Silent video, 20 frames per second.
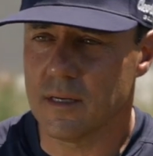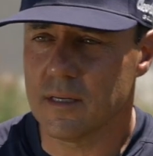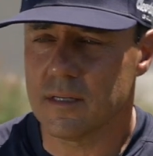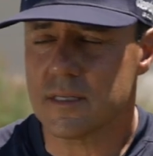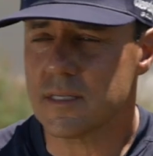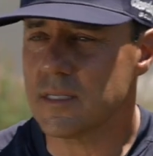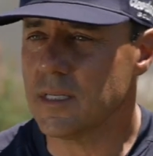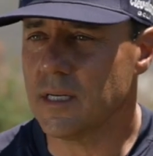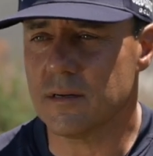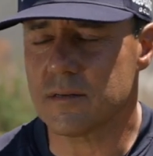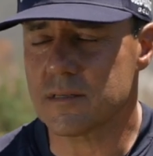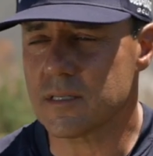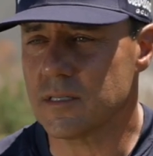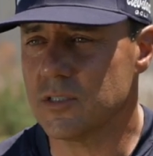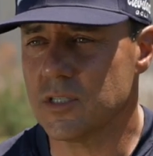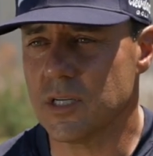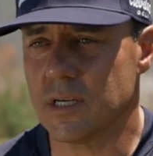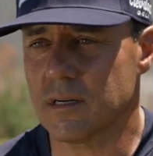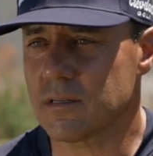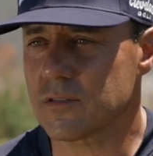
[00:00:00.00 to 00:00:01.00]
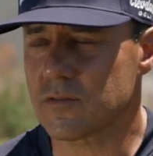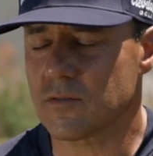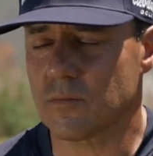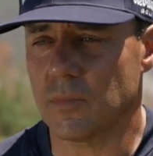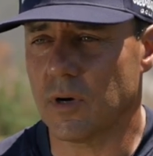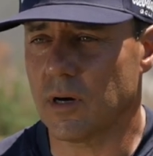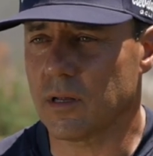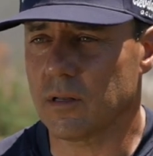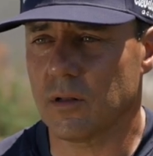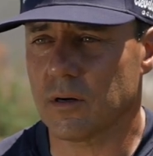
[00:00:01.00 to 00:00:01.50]
sneers and jeers from
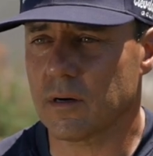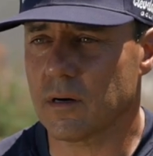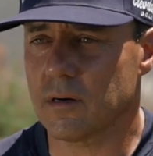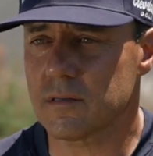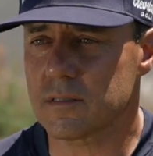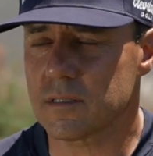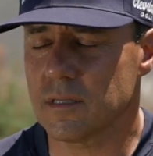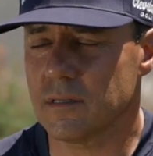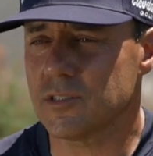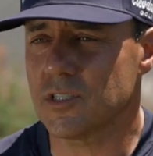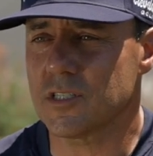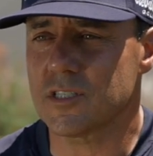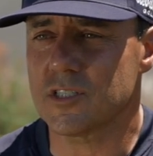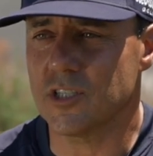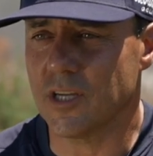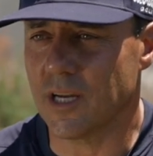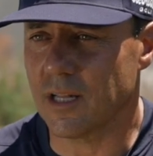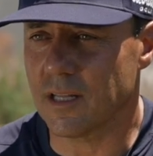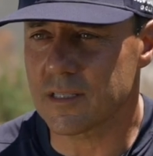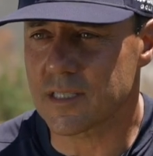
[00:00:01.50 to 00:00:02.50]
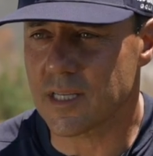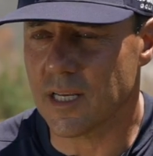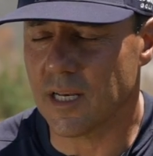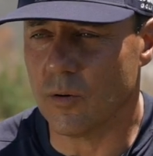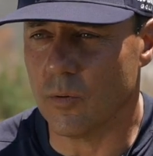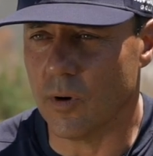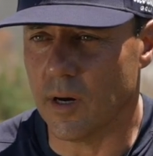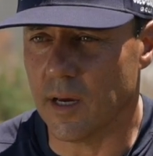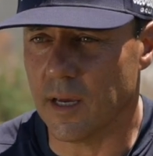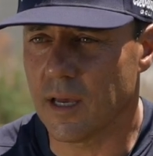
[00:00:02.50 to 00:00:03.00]
onlookers. They're just jealous
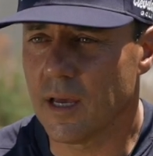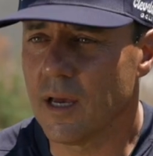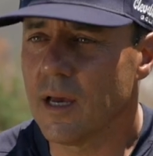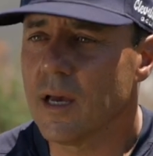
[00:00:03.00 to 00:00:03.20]
anyway.